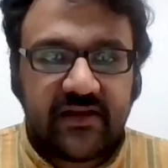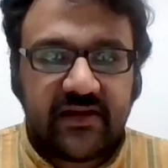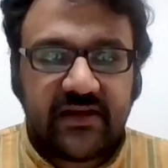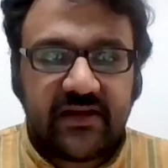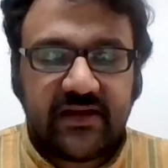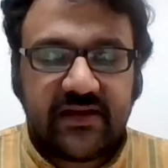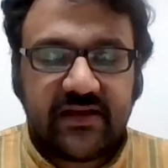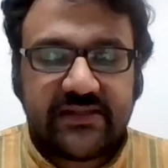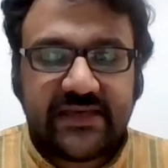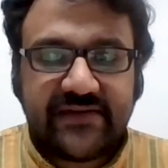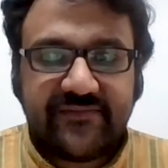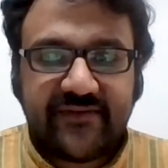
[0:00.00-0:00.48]

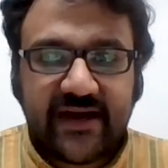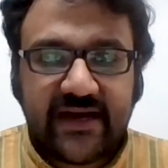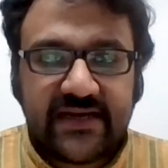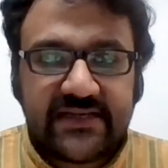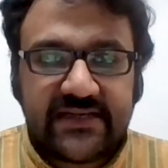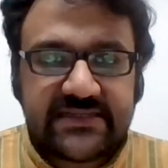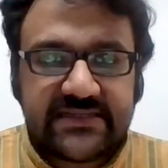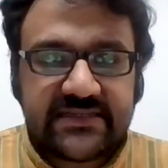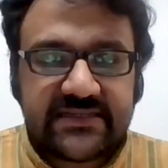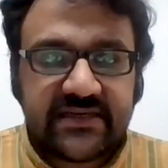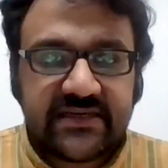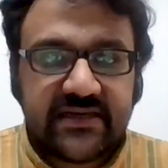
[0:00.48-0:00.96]
uh, they've
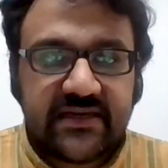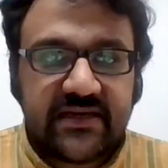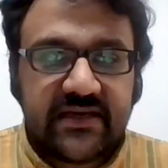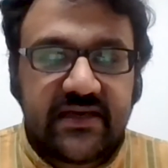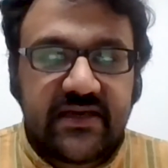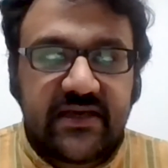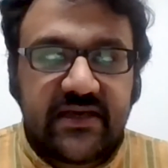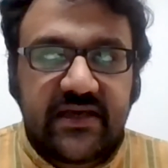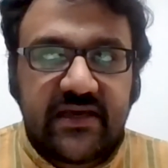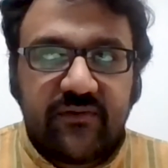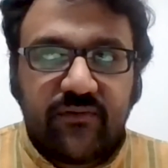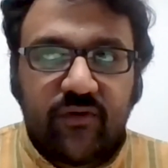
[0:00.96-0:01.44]
asked
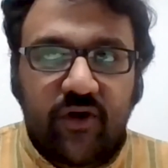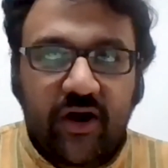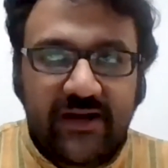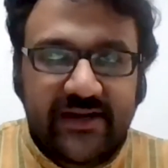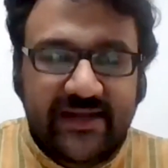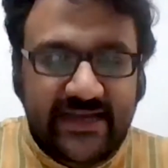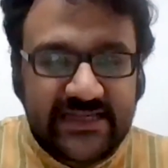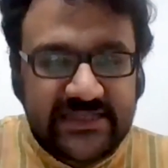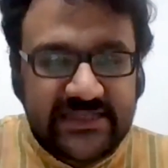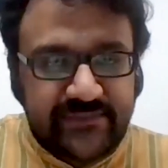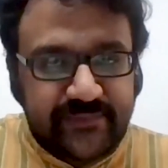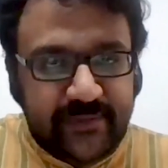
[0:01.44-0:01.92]
what
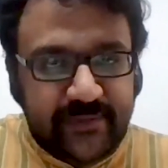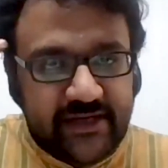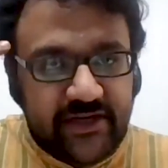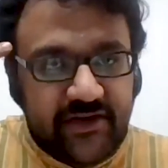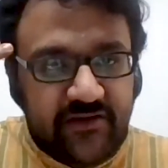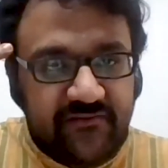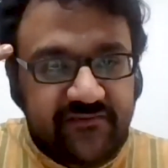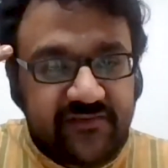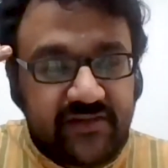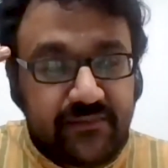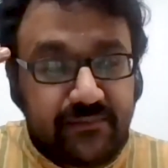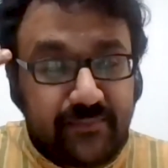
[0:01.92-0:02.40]
aspect
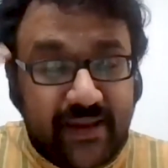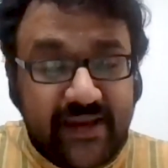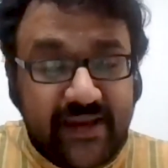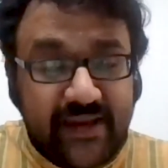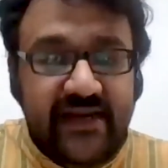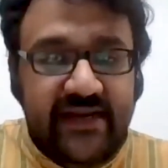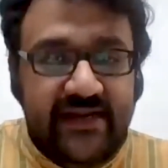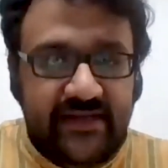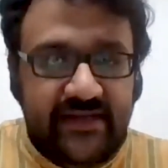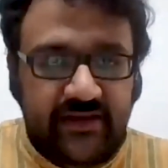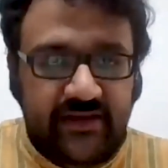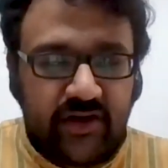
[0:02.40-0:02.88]
of the
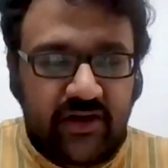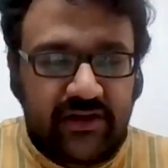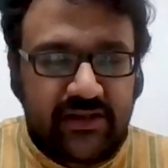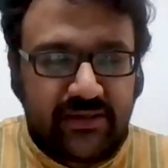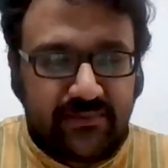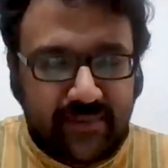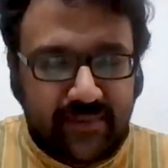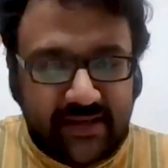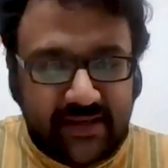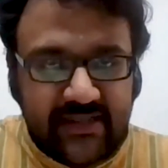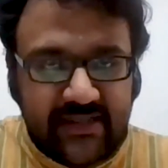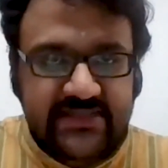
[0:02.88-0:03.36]
mind or the
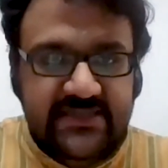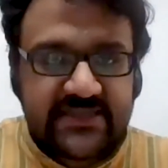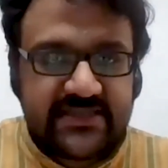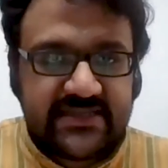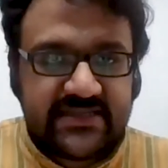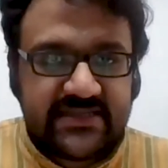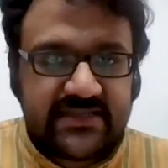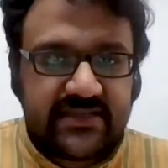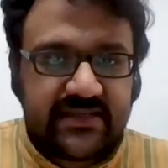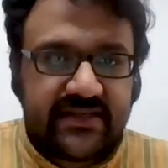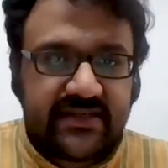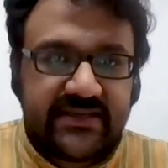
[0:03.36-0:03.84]
manas
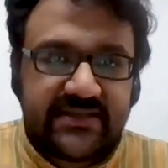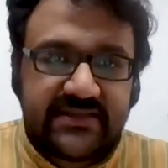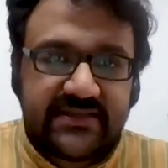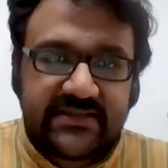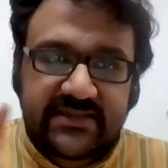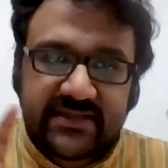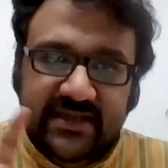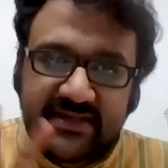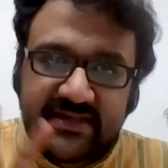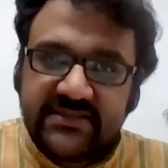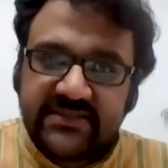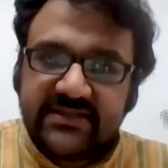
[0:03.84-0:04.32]
is
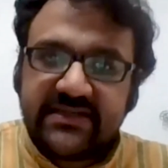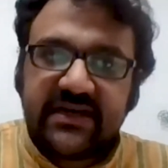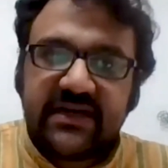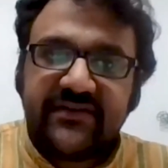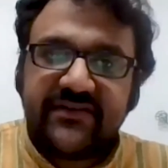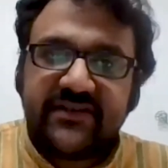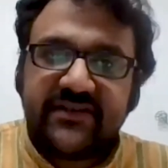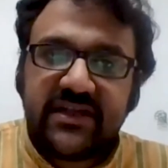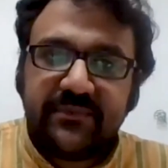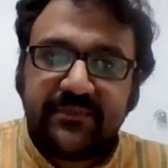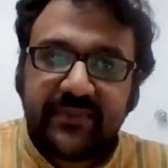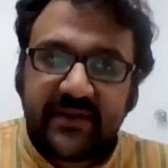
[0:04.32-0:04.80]
considered
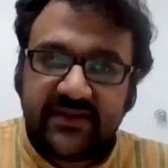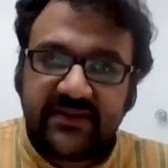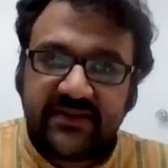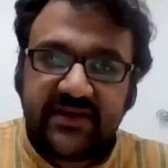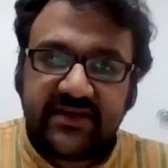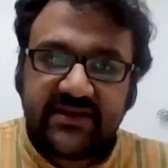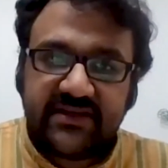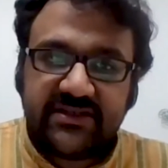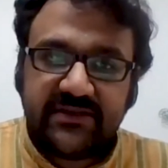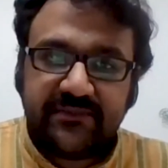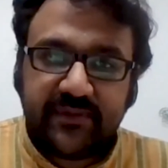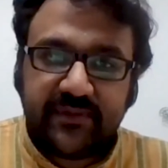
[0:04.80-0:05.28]
within
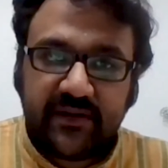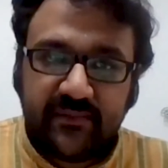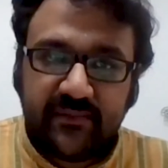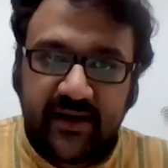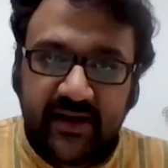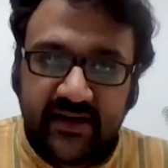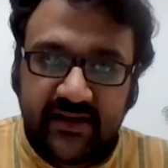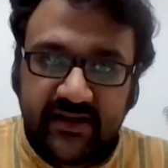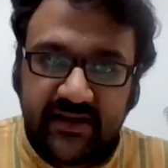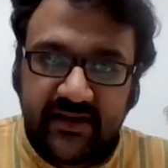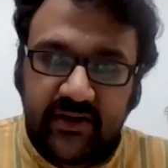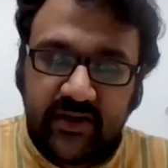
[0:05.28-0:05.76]
pratyaksha
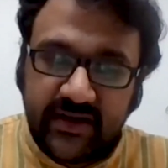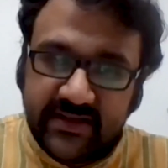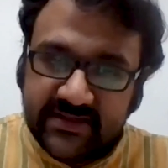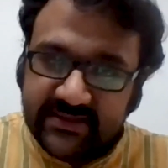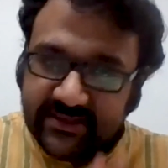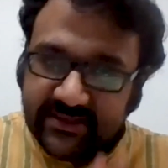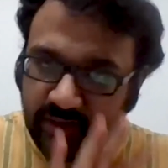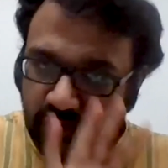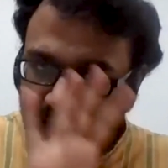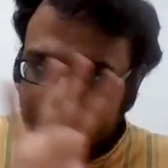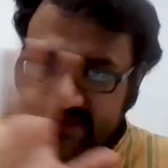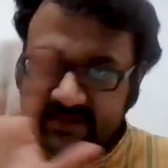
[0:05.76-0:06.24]
pramana or is
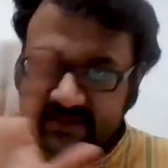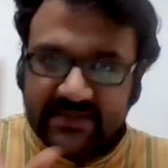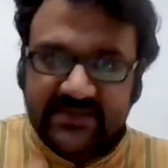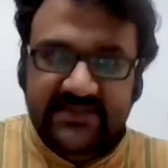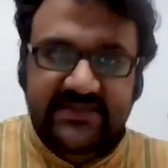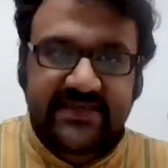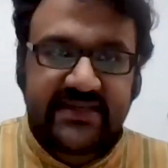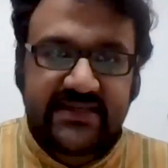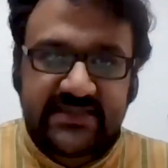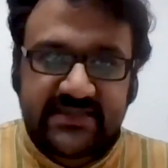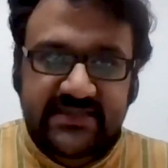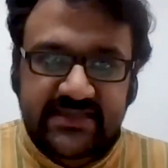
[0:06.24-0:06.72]
it only the
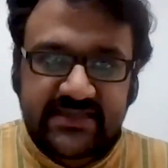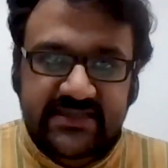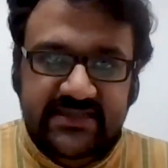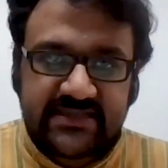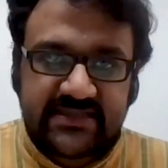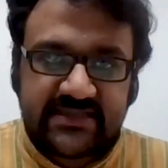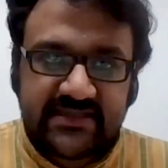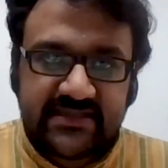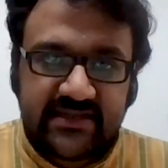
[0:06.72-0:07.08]
senses